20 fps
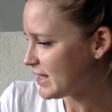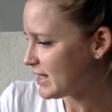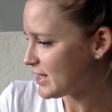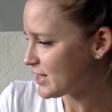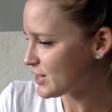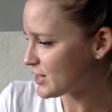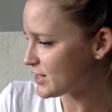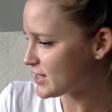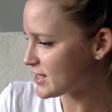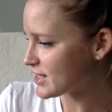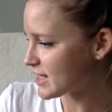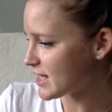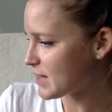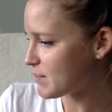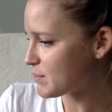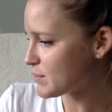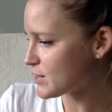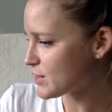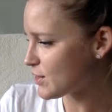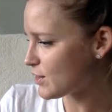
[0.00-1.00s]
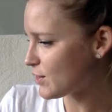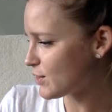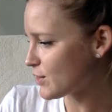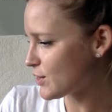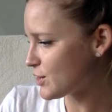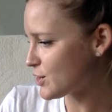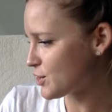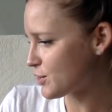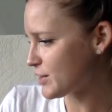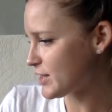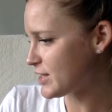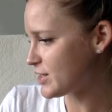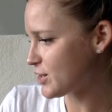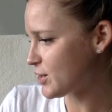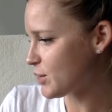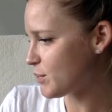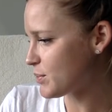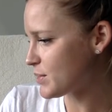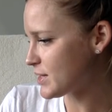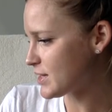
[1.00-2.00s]
She skimmed along the
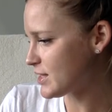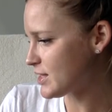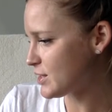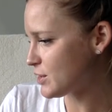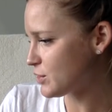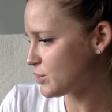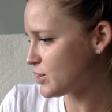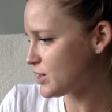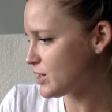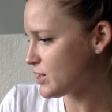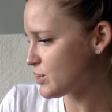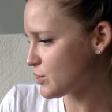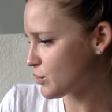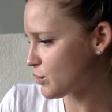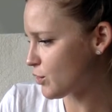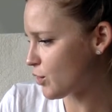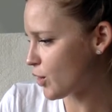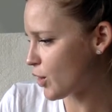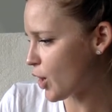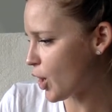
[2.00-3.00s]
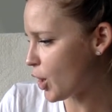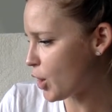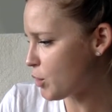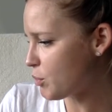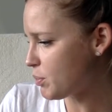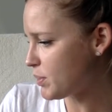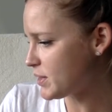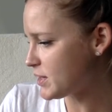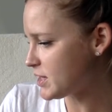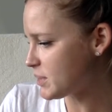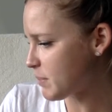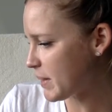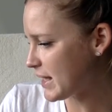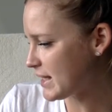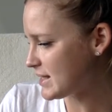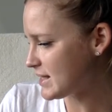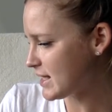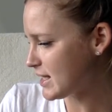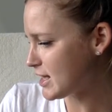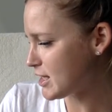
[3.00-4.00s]
treetops until she saw an open
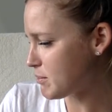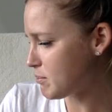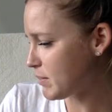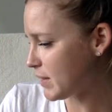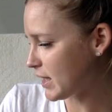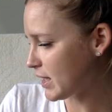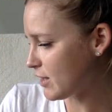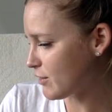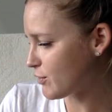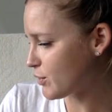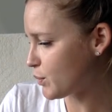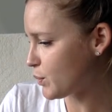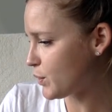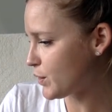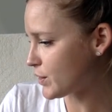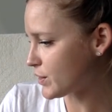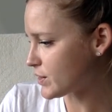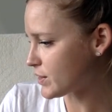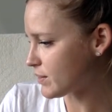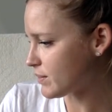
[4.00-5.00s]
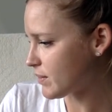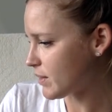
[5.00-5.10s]
space in the middle of the wood,